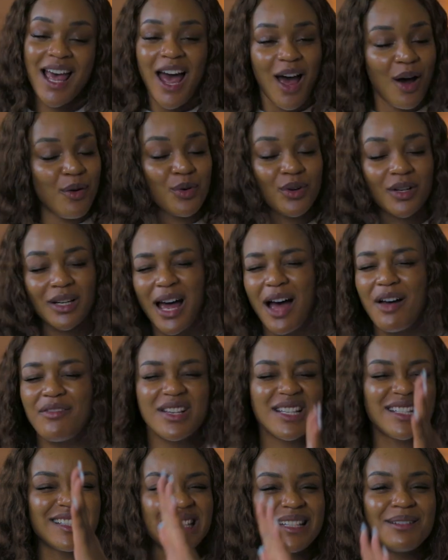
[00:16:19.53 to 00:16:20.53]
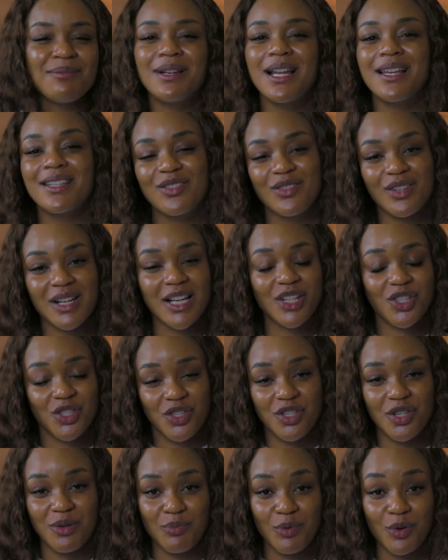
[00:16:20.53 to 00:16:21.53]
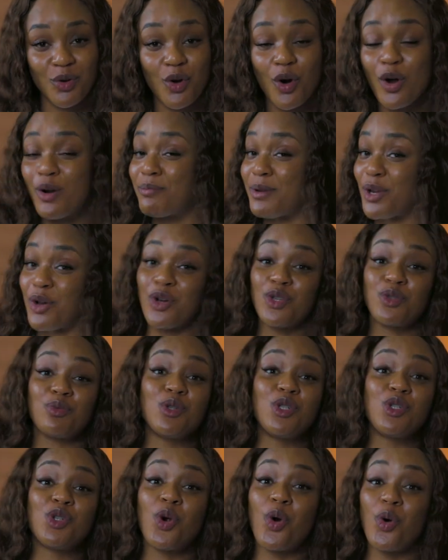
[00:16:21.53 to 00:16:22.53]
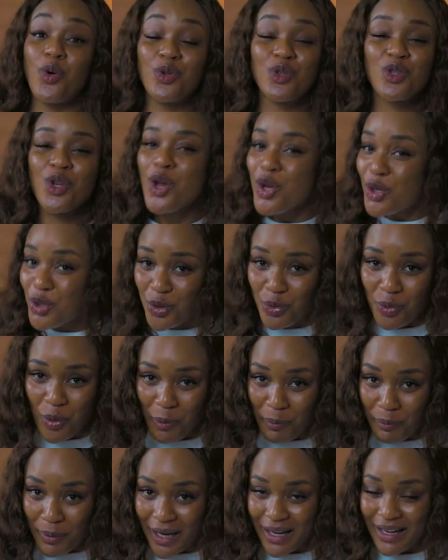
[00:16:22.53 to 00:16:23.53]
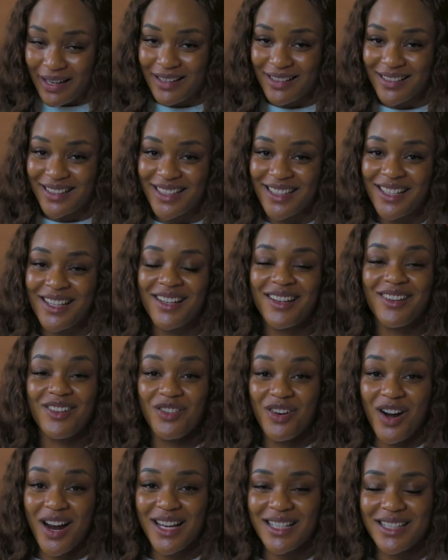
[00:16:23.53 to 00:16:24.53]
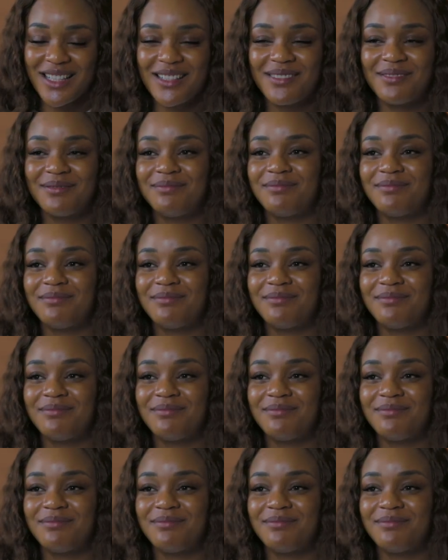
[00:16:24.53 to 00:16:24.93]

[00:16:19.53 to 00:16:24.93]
And we could have a seamless relationship with God because we chose to obey. Right?